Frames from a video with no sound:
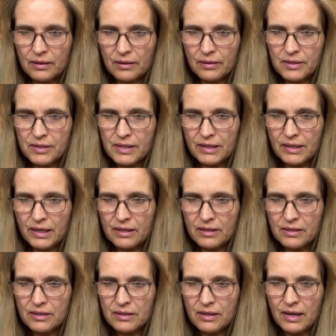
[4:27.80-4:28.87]

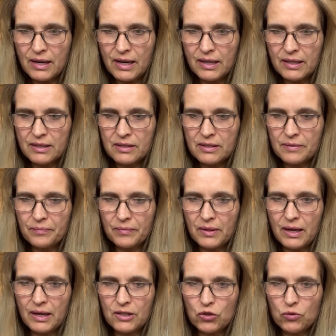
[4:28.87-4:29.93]
settings, and
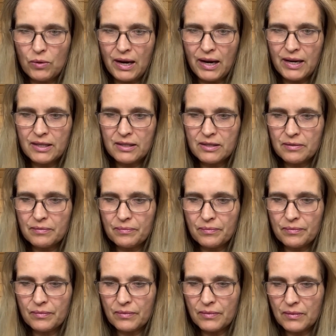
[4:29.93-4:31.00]
I tried,
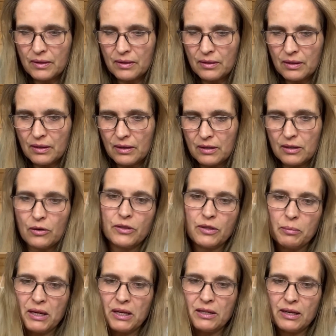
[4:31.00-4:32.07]
you know, in the
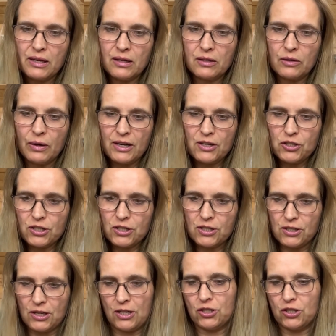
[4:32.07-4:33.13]
beginning, you know, I
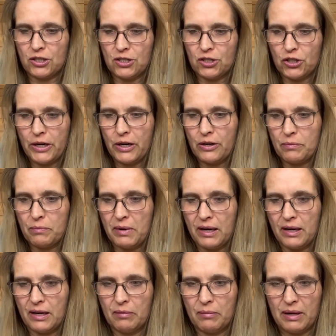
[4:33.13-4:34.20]
just shared
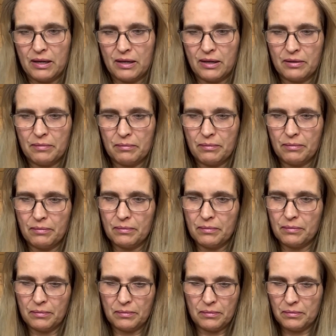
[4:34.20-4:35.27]
my
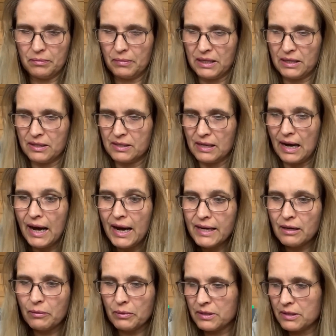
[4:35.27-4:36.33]
design.
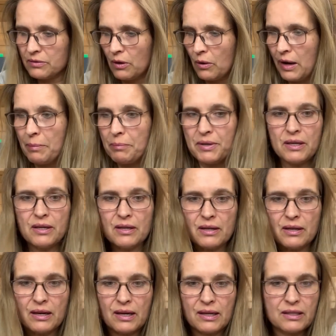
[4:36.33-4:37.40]
I was so happy,
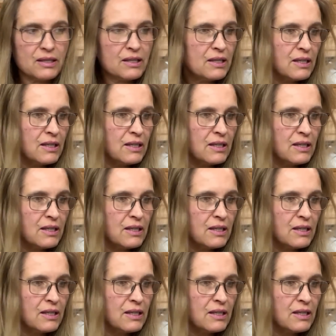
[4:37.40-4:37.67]
and